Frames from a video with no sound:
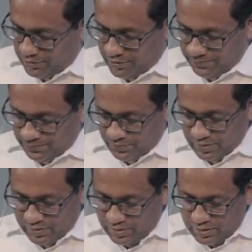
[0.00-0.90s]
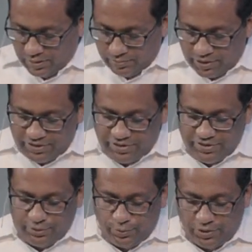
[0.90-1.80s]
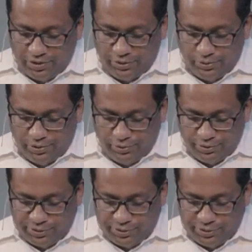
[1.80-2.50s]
Blessed is the one who endures trials,